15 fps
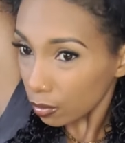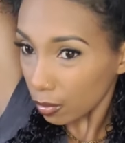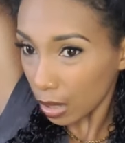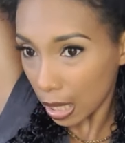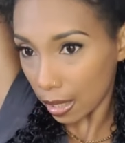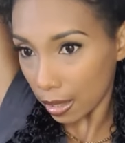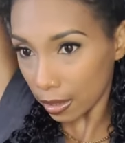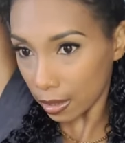
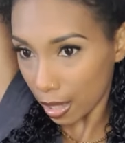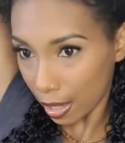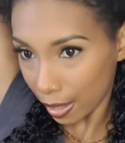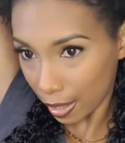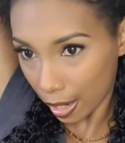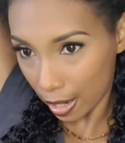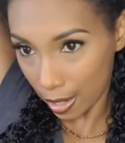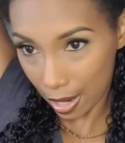And
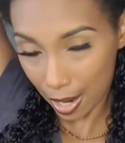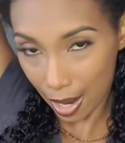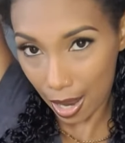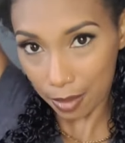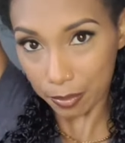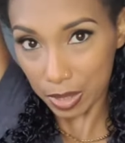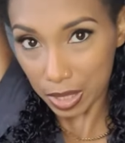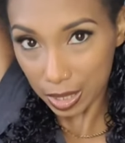again, I
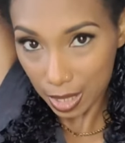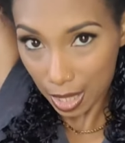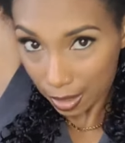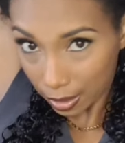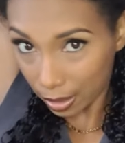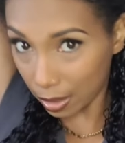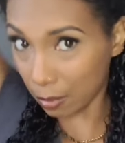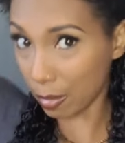am
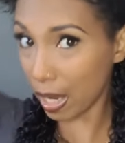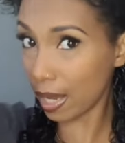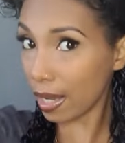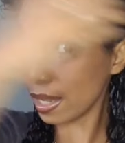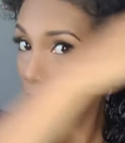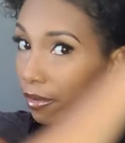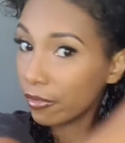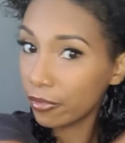detangling my
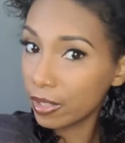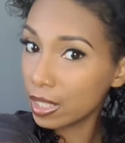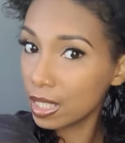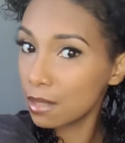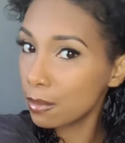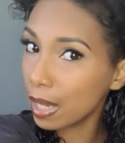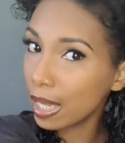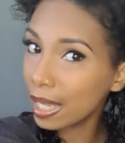hair
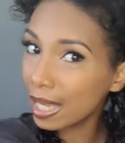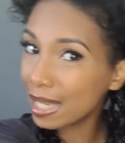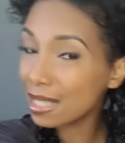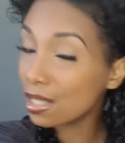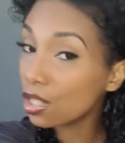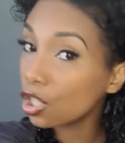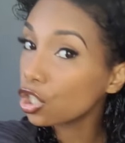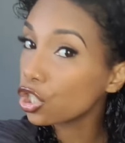first. My hair
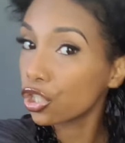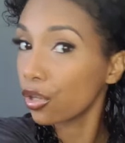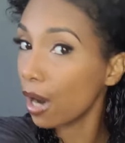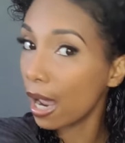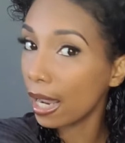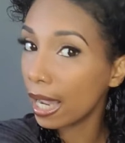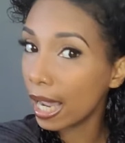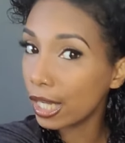is not
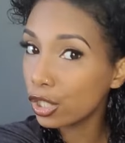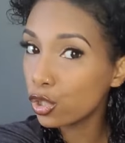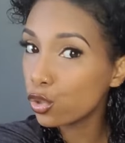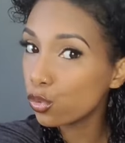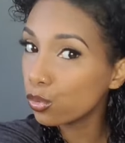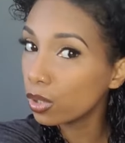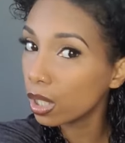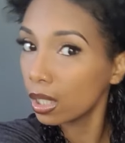dry. I
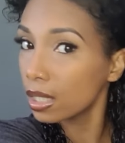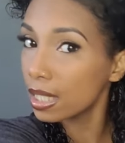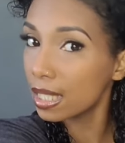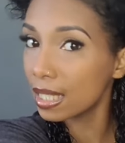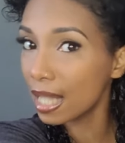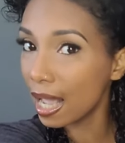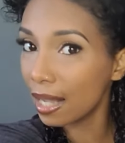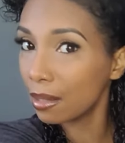do not
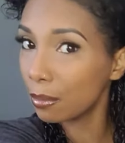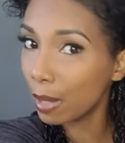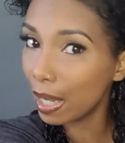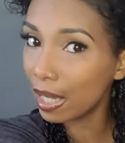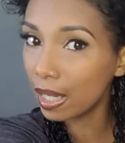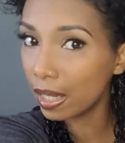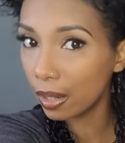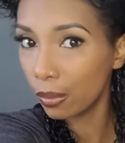style my
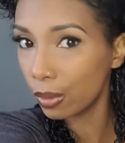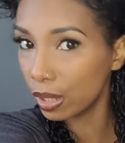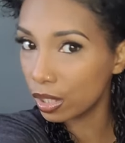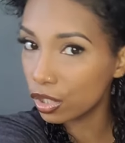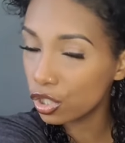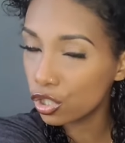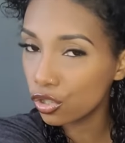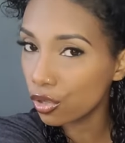hair when
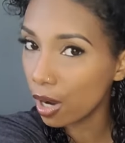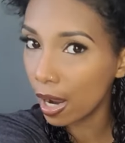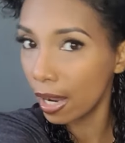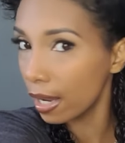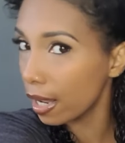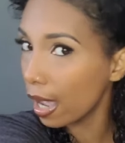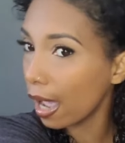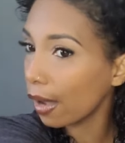it's
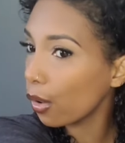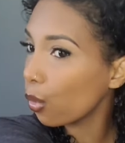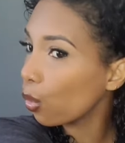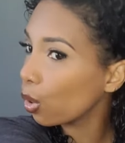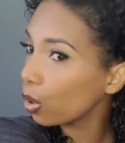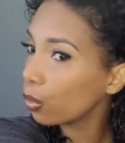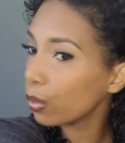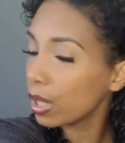dry. I
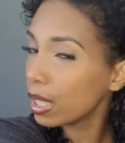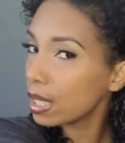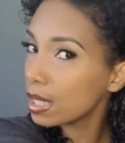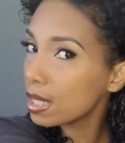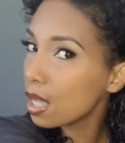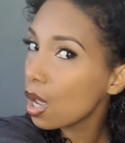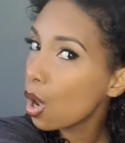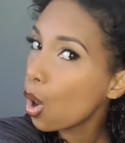
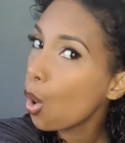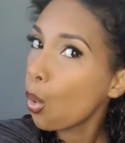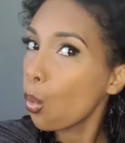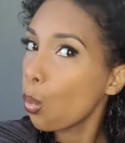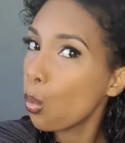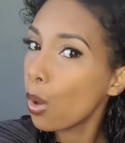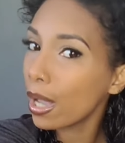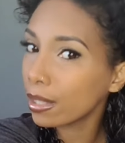always
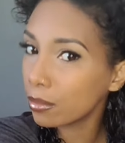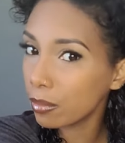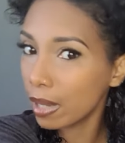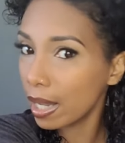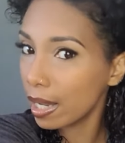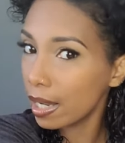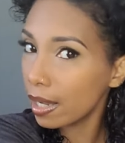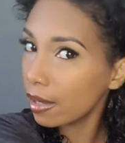wet my
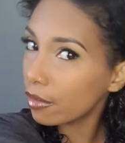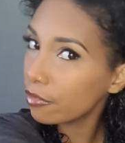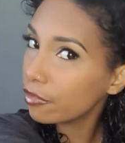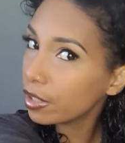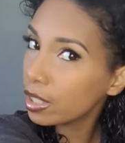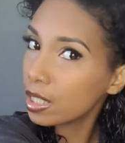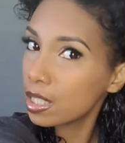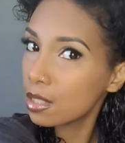hair
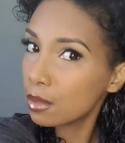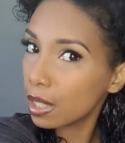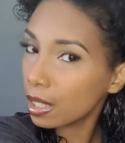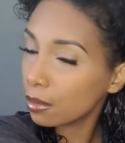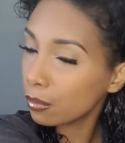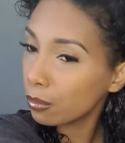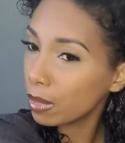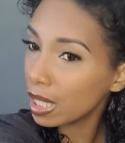first.
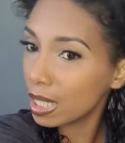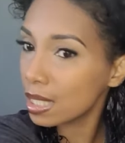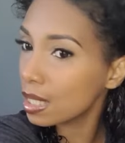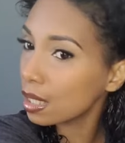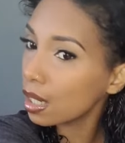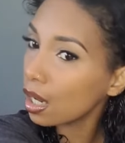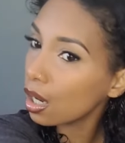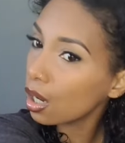It makes
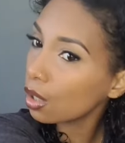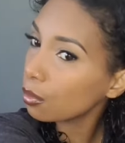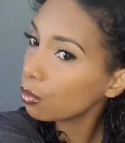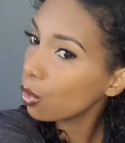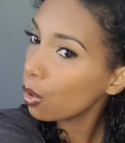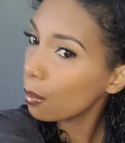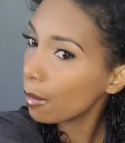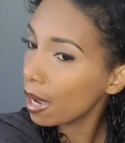it a lot
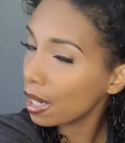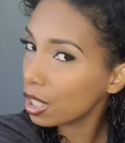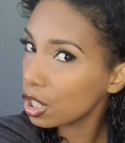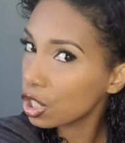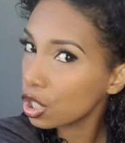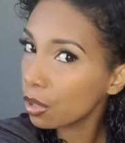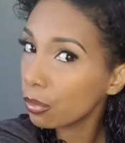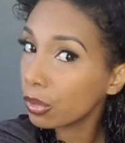more
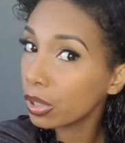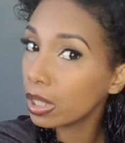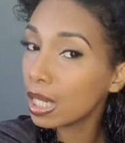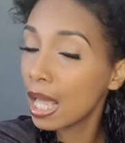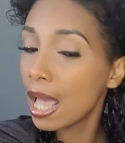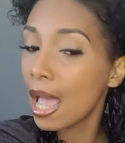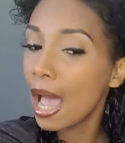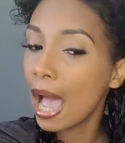manageable.
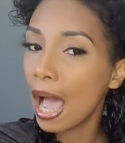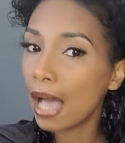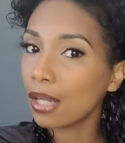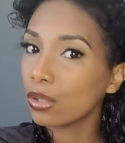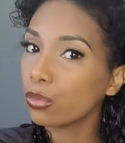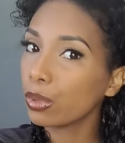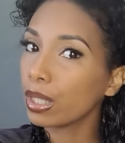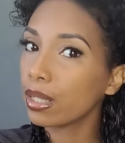
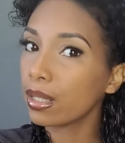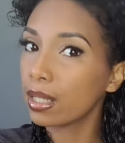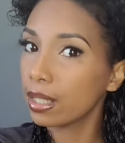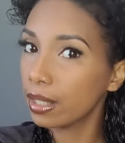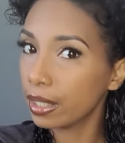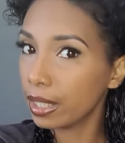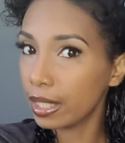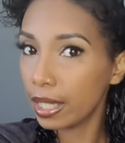And with
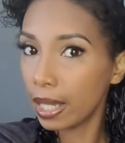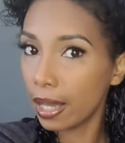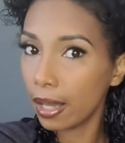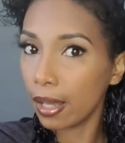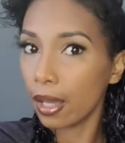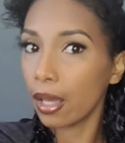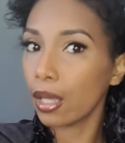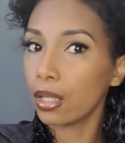curly
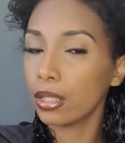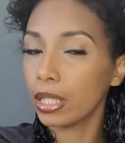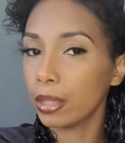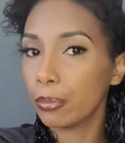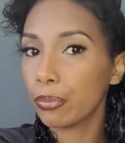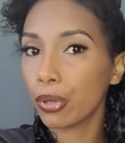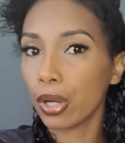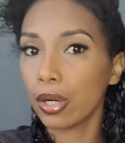hair, the
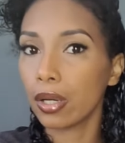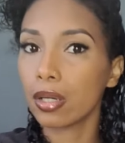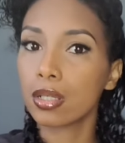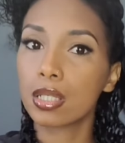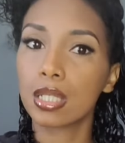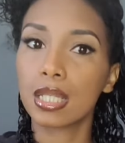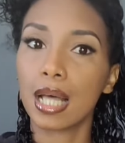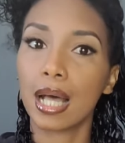
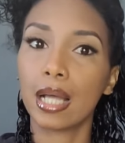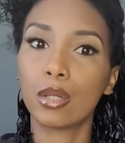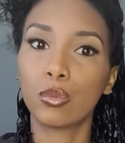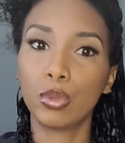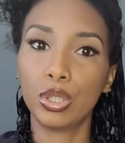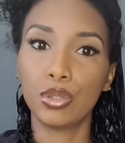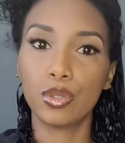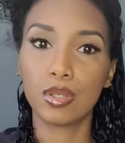products that
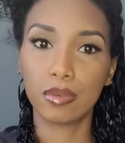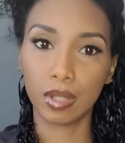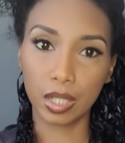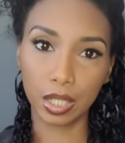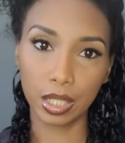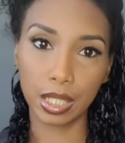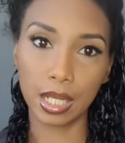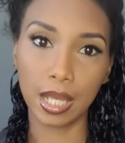we use for
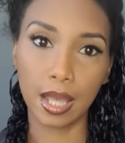curly